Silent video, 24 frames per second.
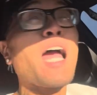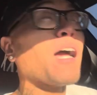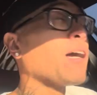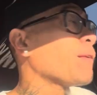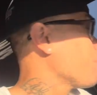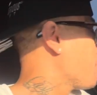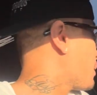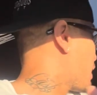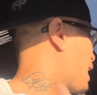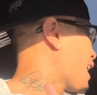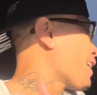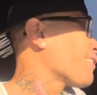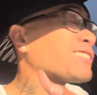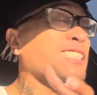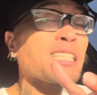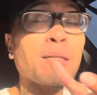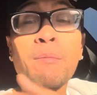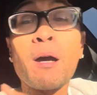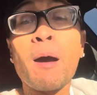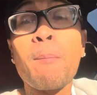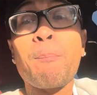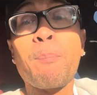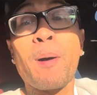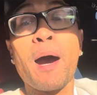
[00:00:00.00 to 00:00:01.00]
Man, every time
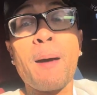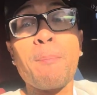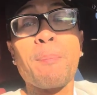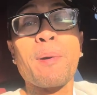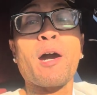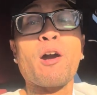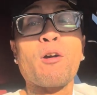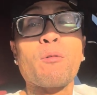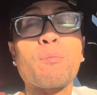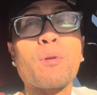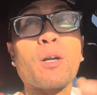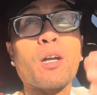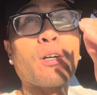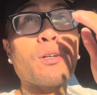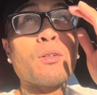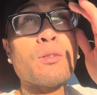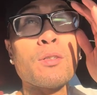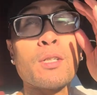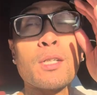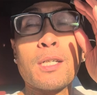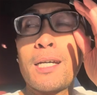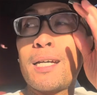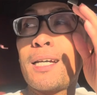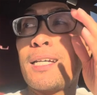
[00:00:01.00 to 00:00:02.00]
I pop out, bro,
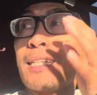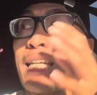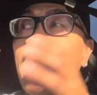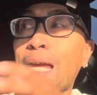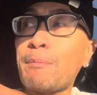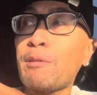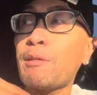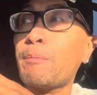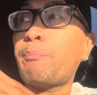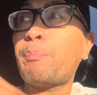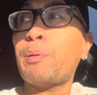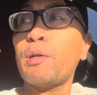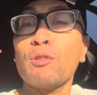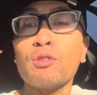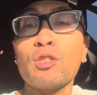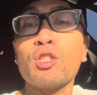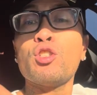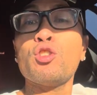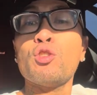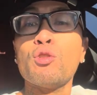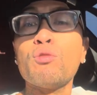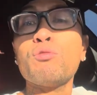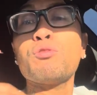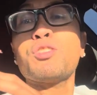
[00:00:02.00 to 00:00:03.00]
they be building
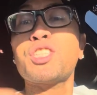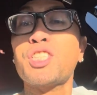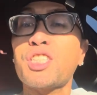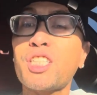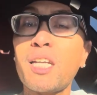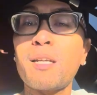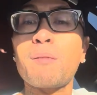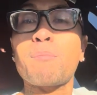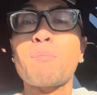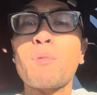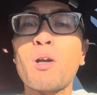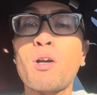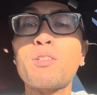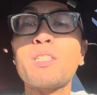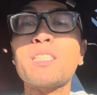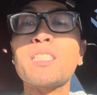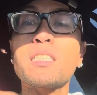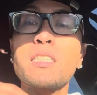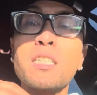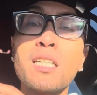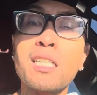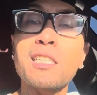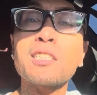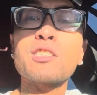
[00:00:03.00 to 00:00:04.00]
new shit, bro. This
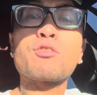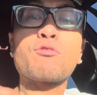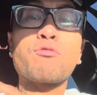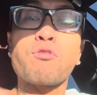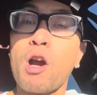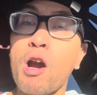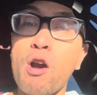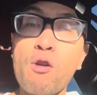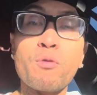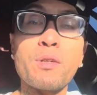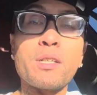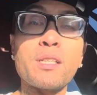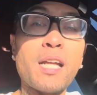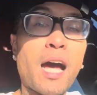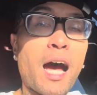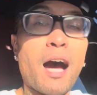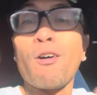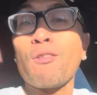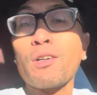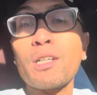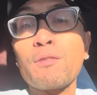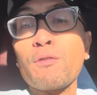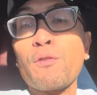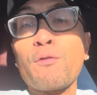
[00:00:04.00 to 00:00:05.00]
shit is growing. I
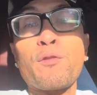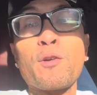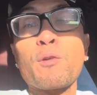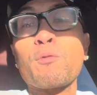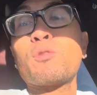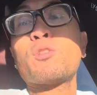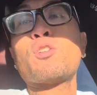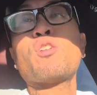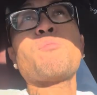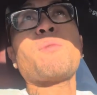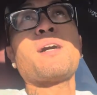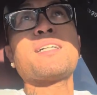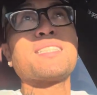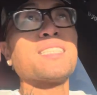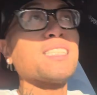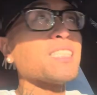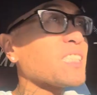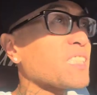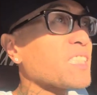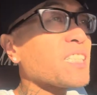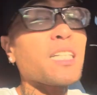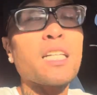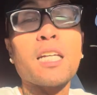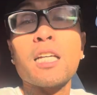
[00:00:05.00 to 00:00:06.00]
don't give a fuck with nobody. This
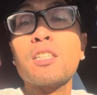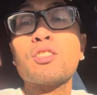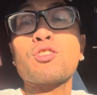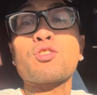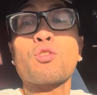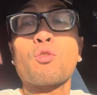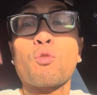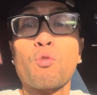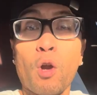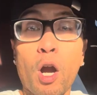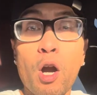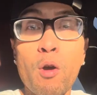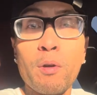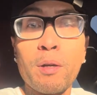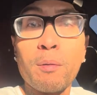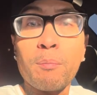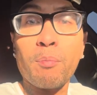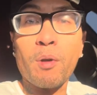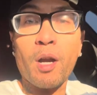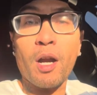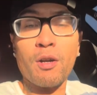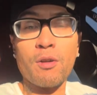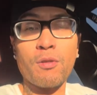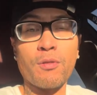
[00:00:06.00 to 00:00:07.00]
shit is growing,
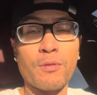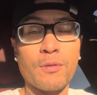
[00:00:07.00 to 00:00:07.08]
bro.